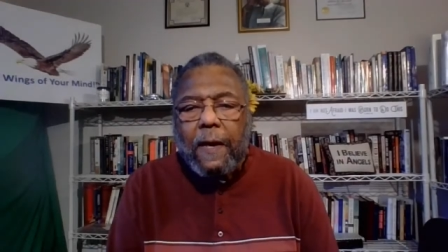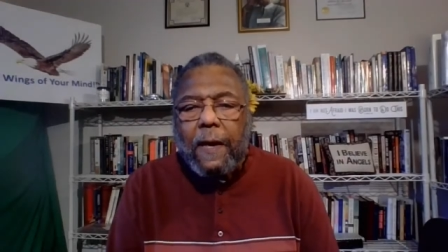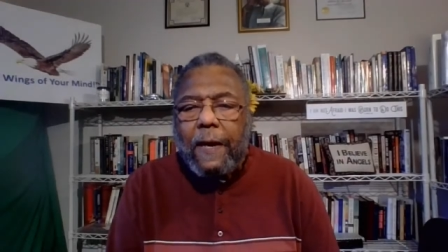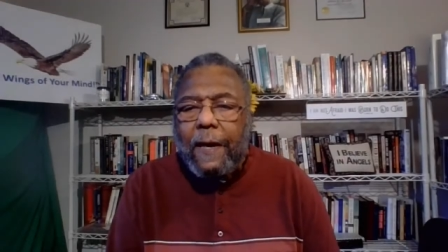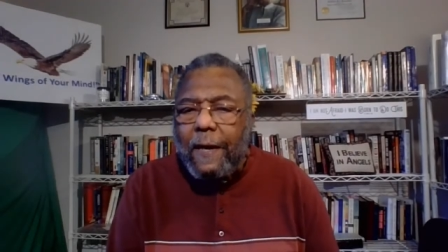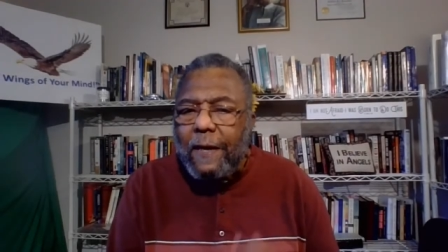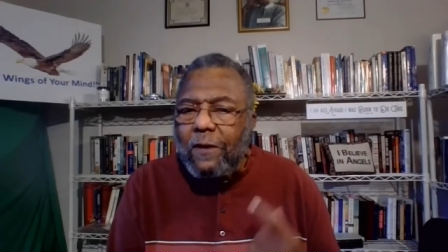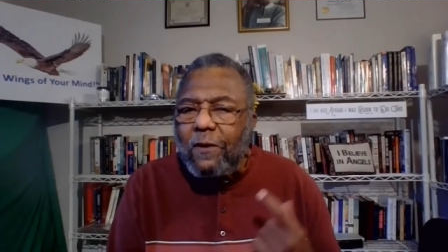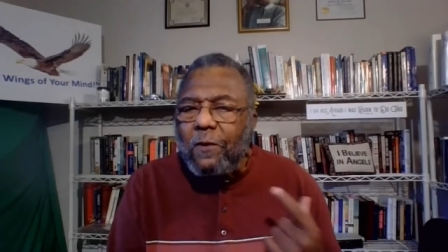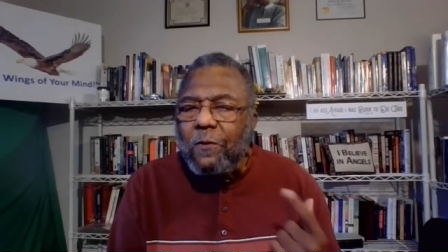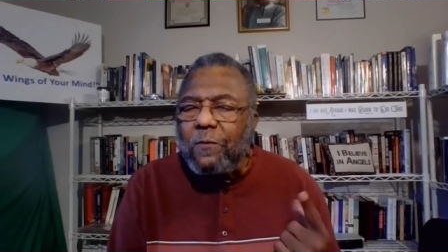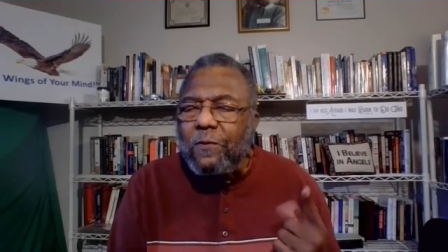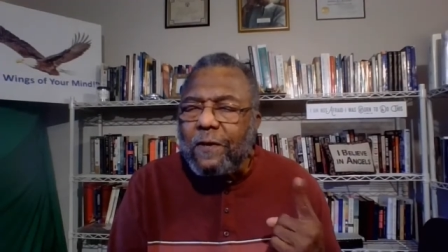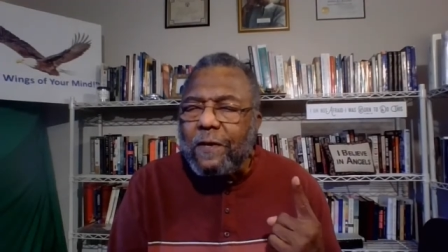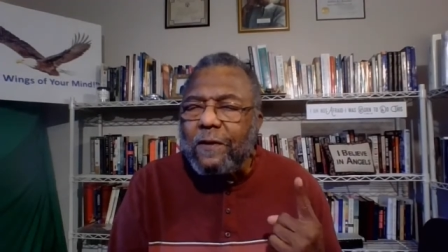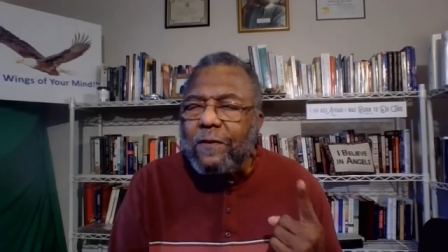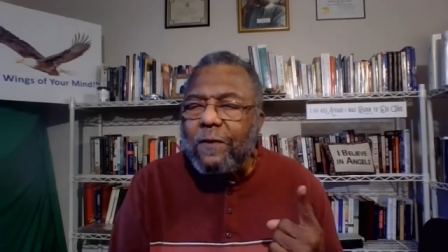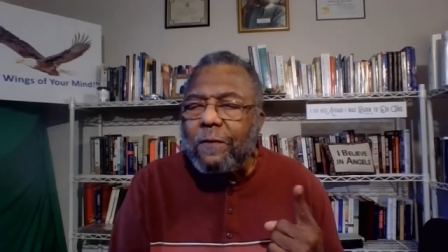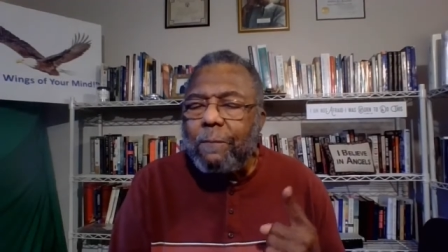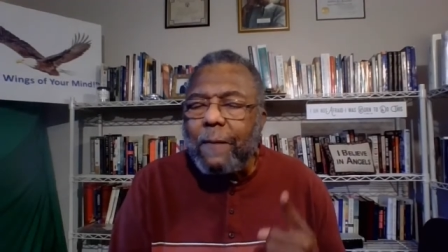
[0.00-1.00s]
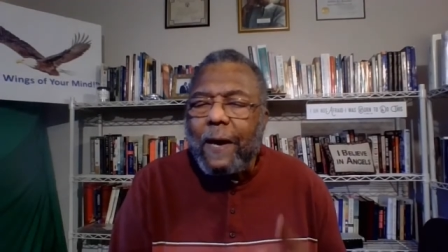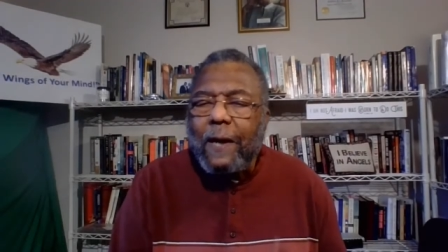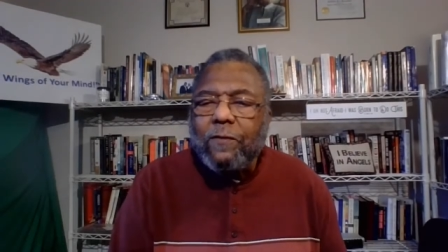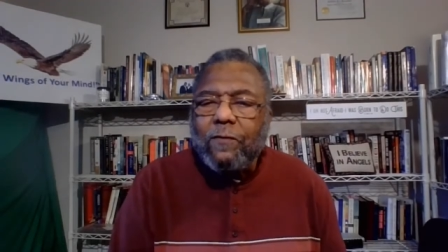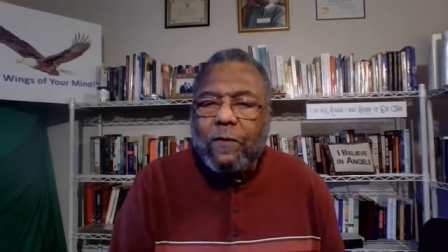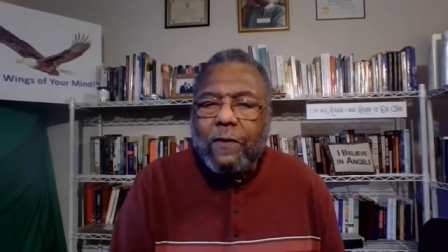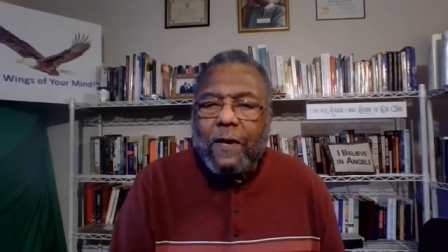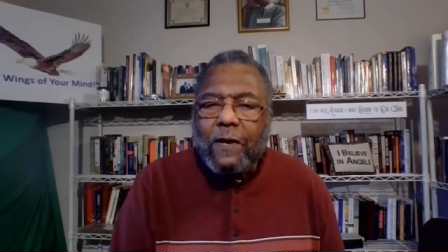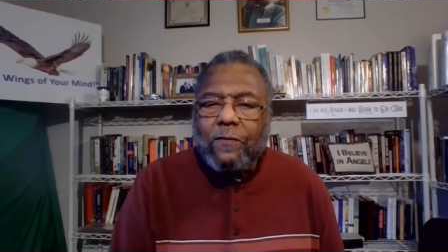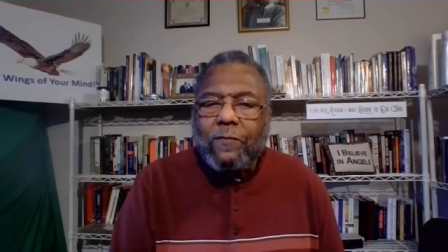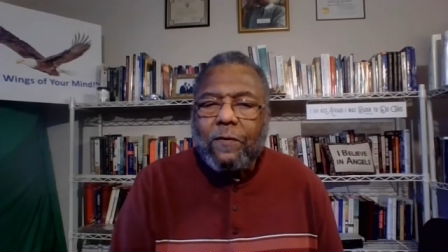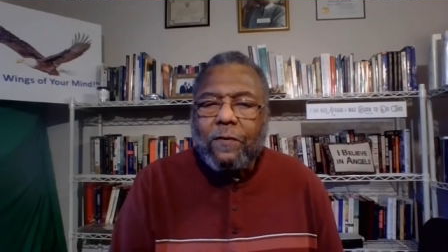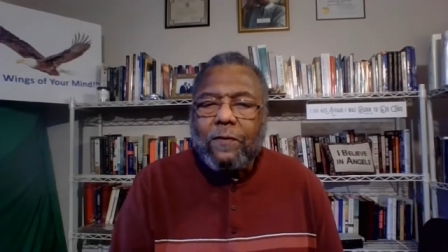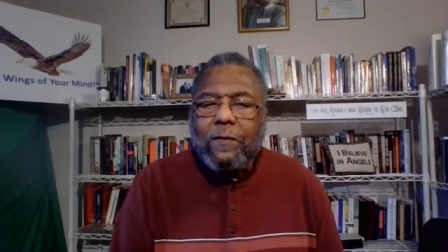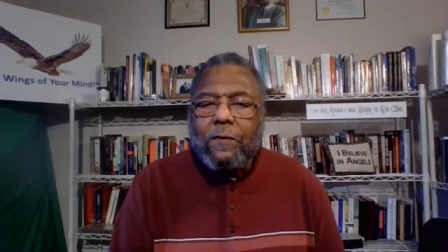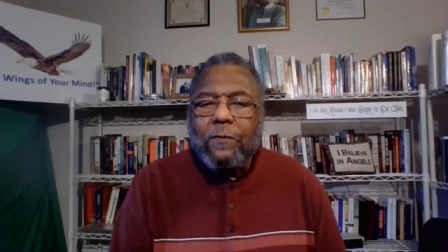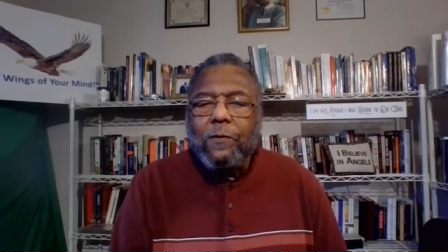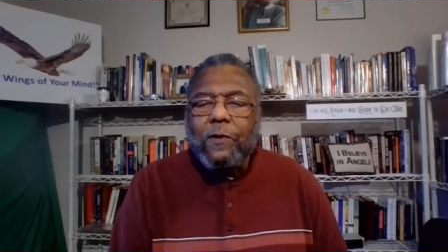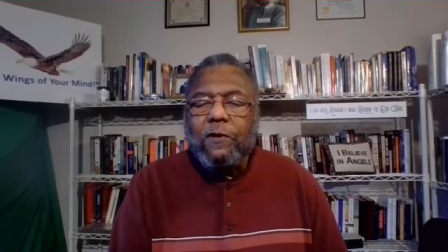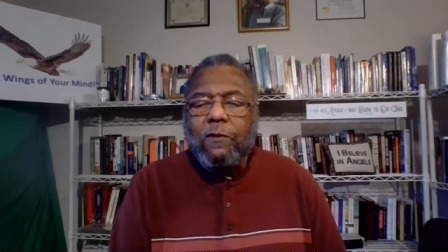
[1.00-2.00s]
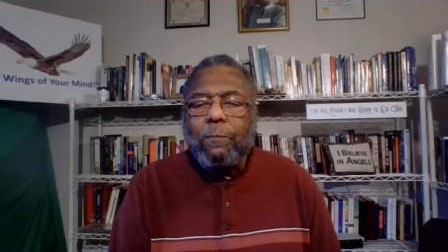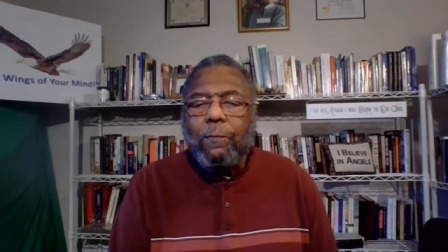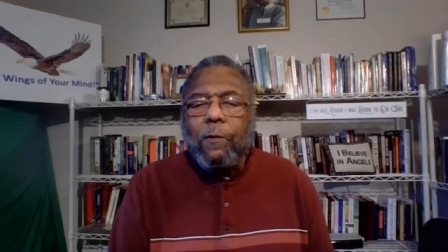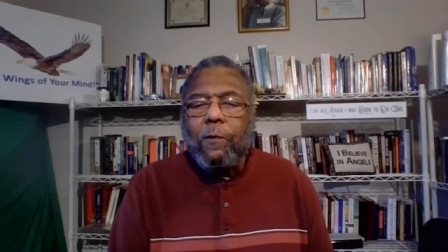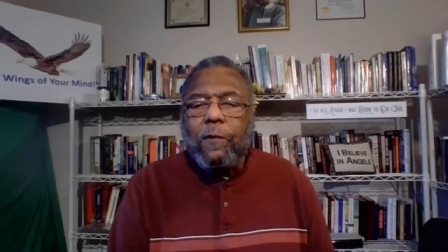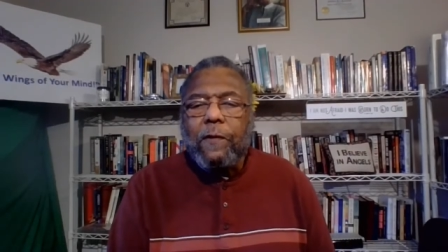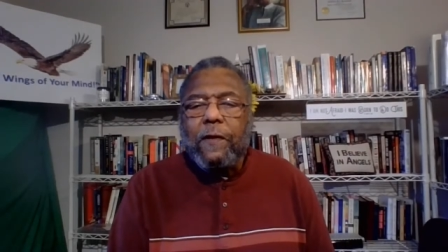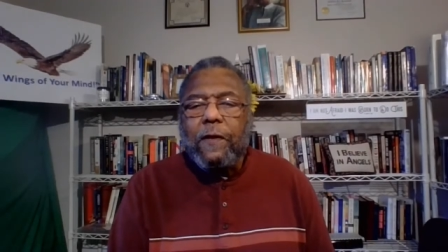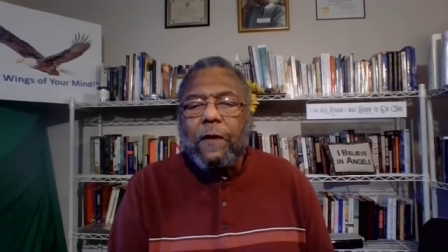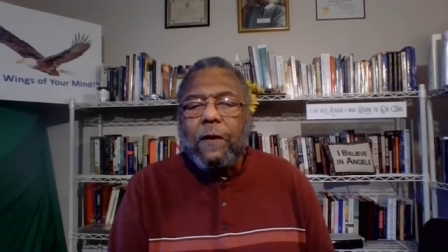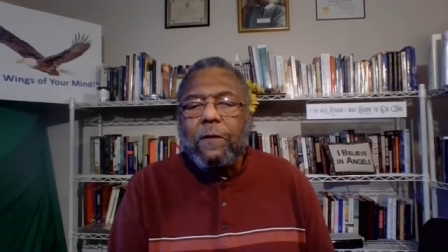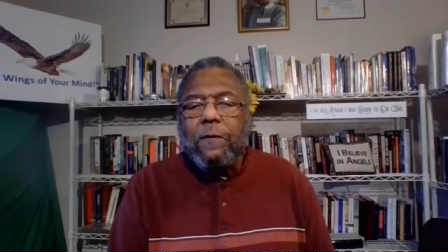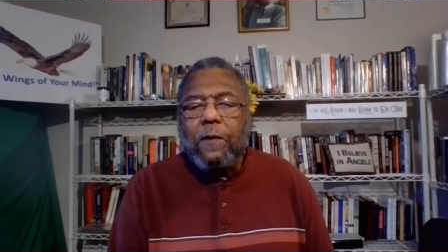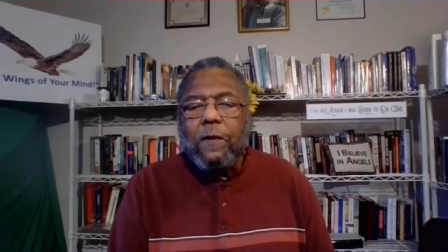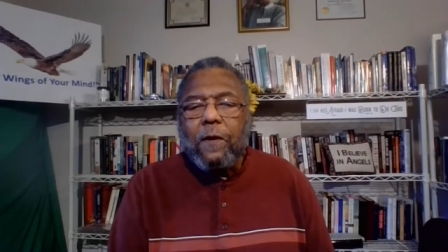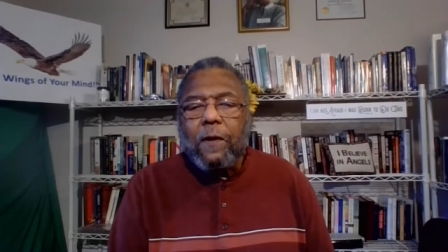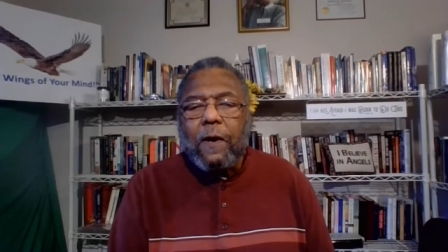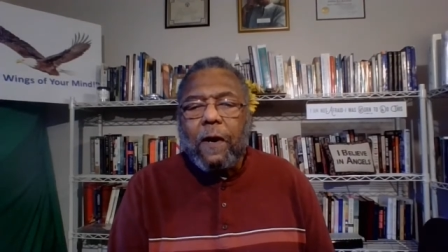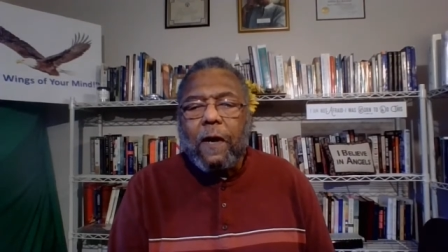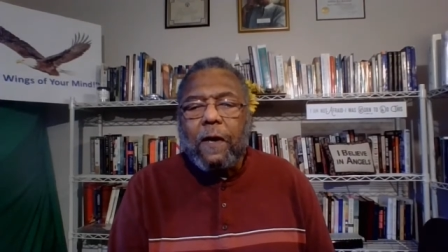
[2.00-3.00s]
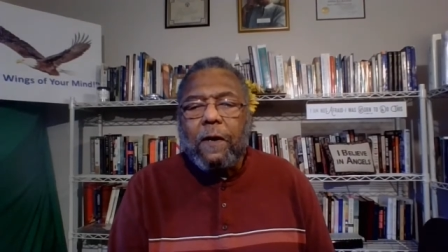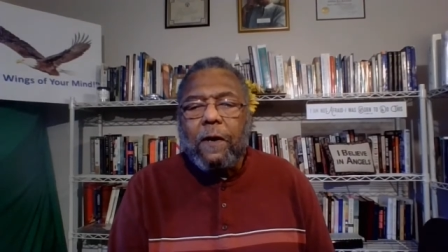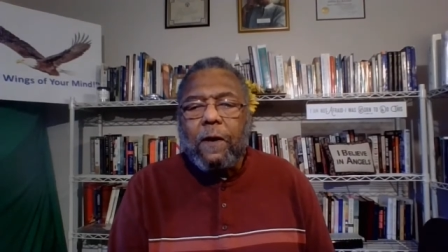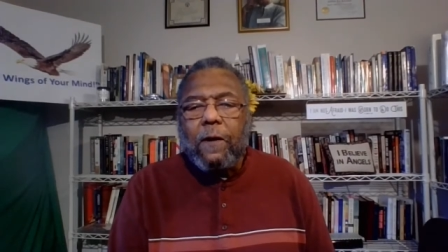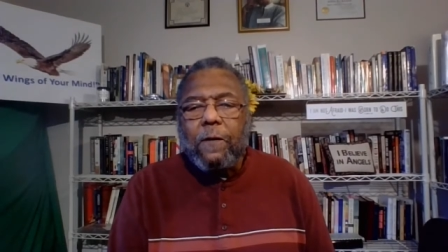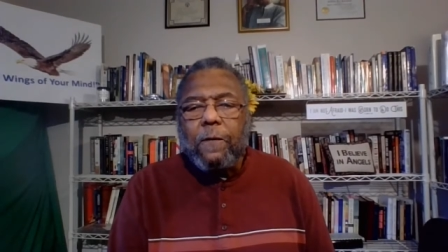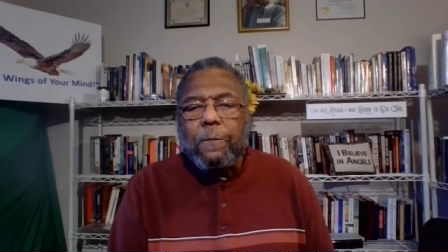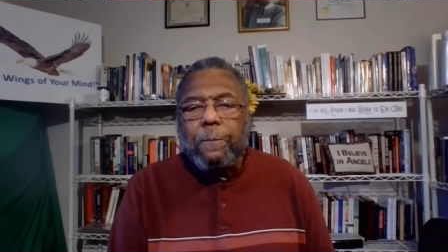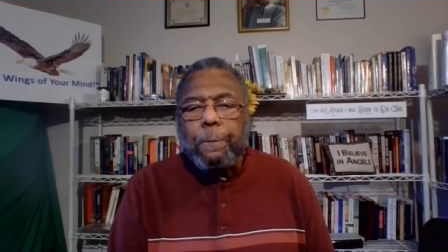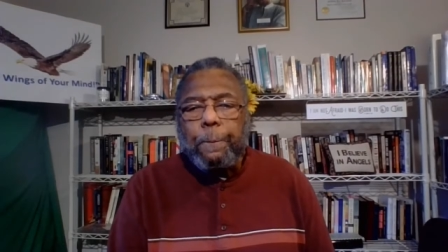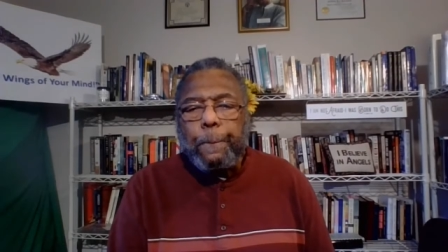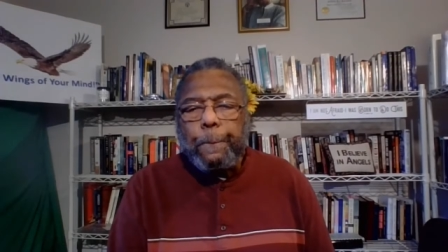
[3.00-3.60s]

He used his imagination to explore the unknown.